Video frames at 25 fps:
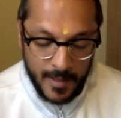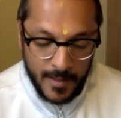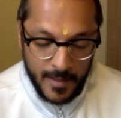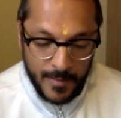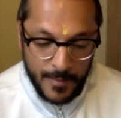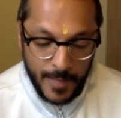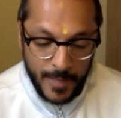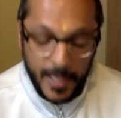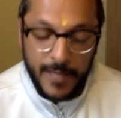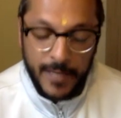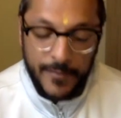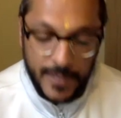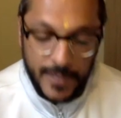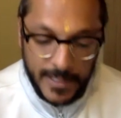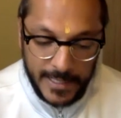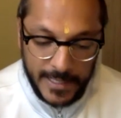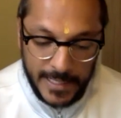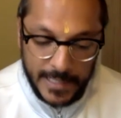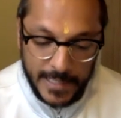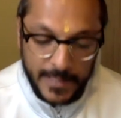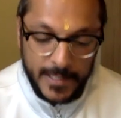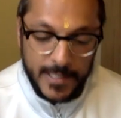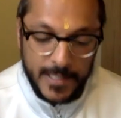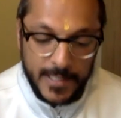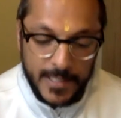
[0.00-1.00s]
Bhagavad
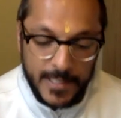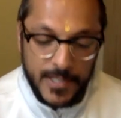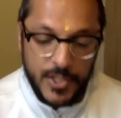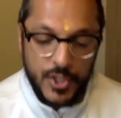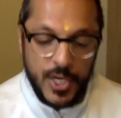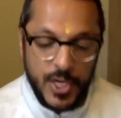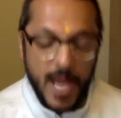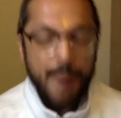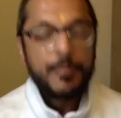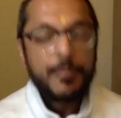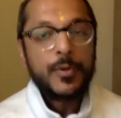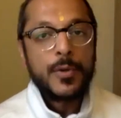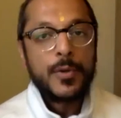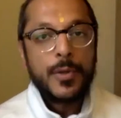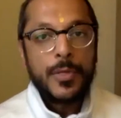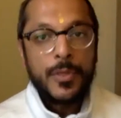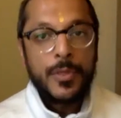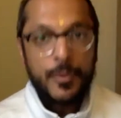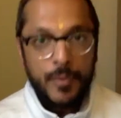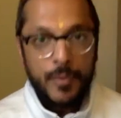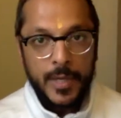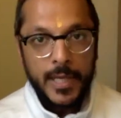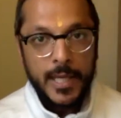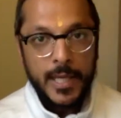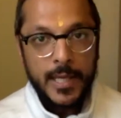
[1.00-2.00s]
Gita's chapter
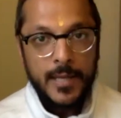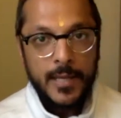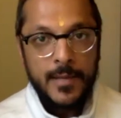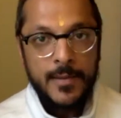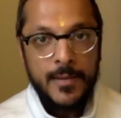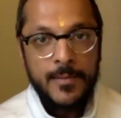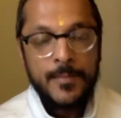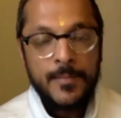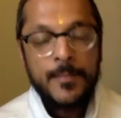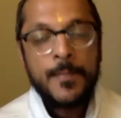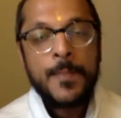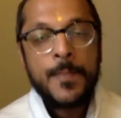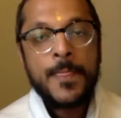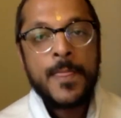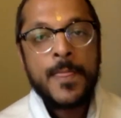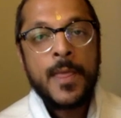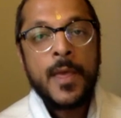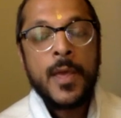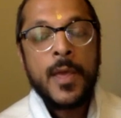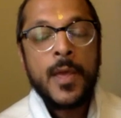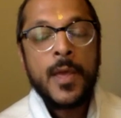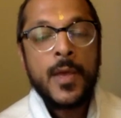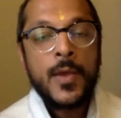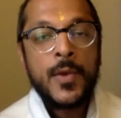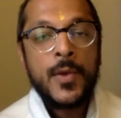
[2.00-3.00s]
3,
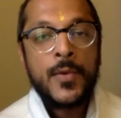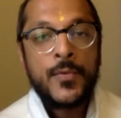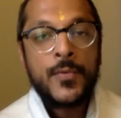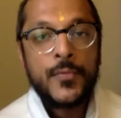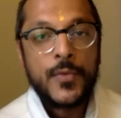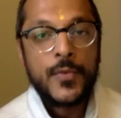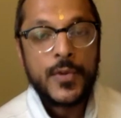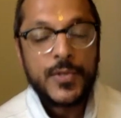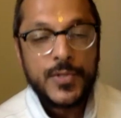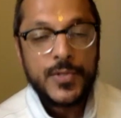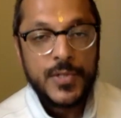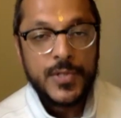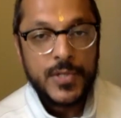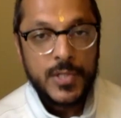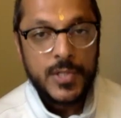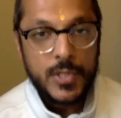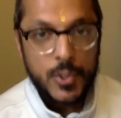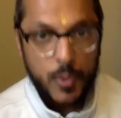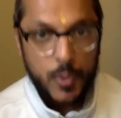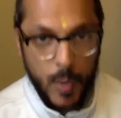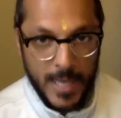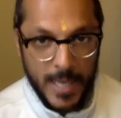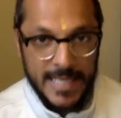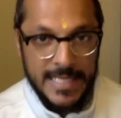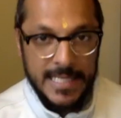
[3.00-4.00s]
verses
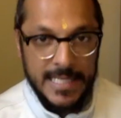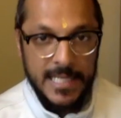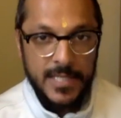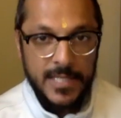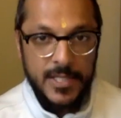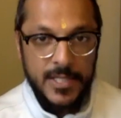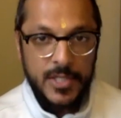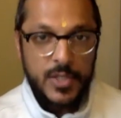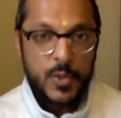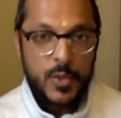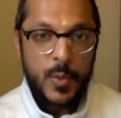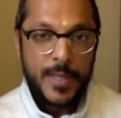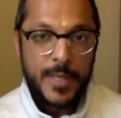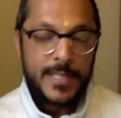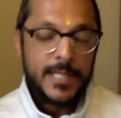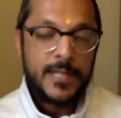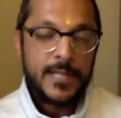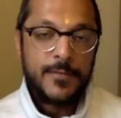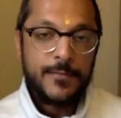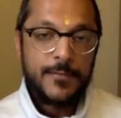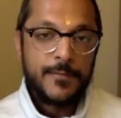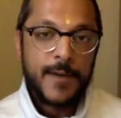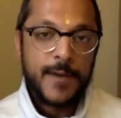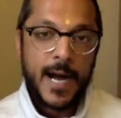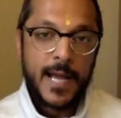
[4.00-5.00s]
20 to
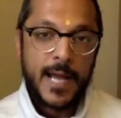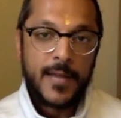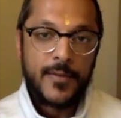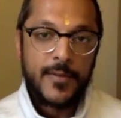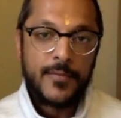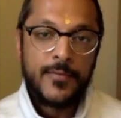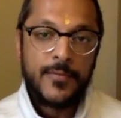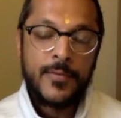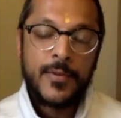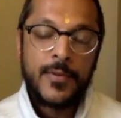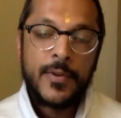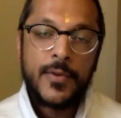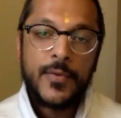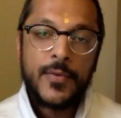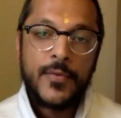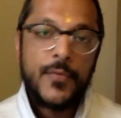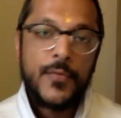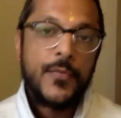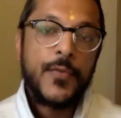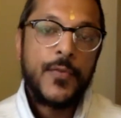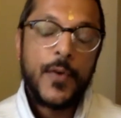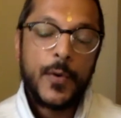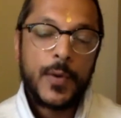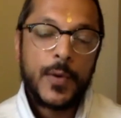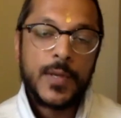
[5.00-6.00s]
25
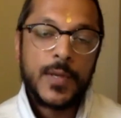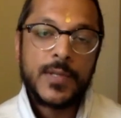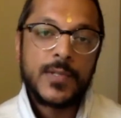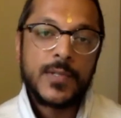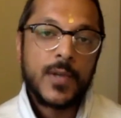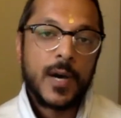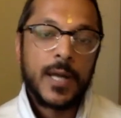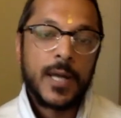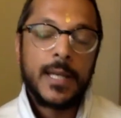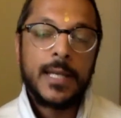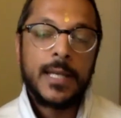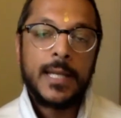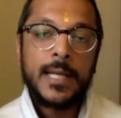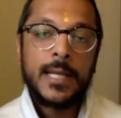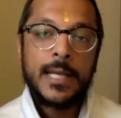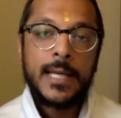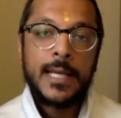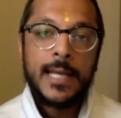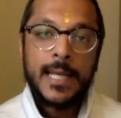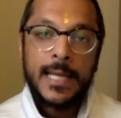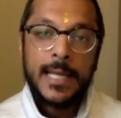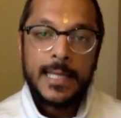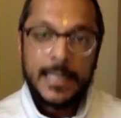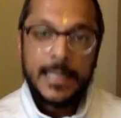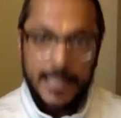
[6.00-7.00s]
focus on
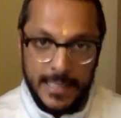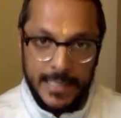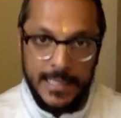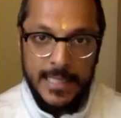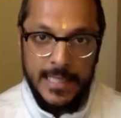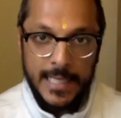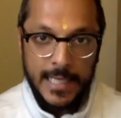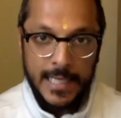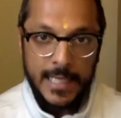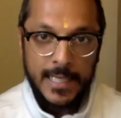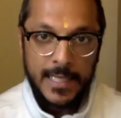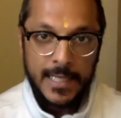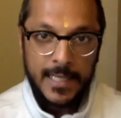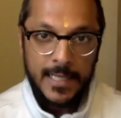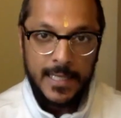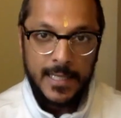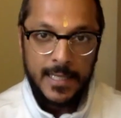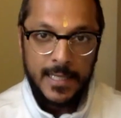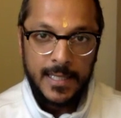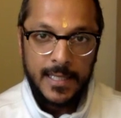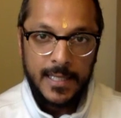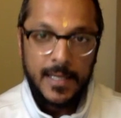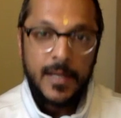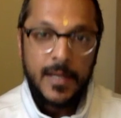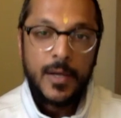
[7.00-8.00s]
leading
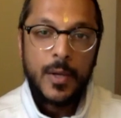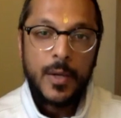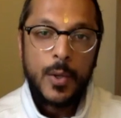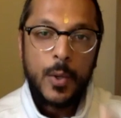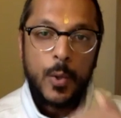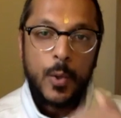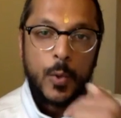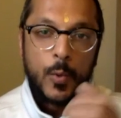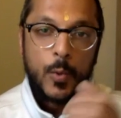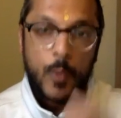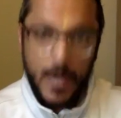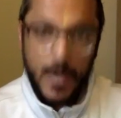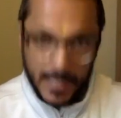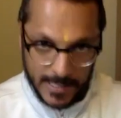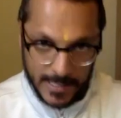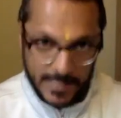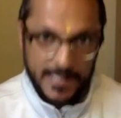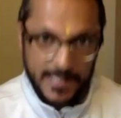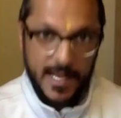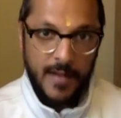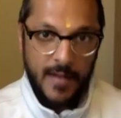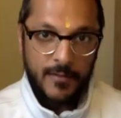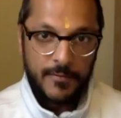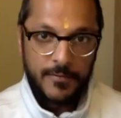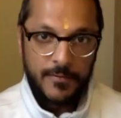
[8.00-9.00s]

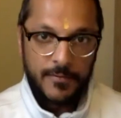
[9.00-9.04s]
oneself.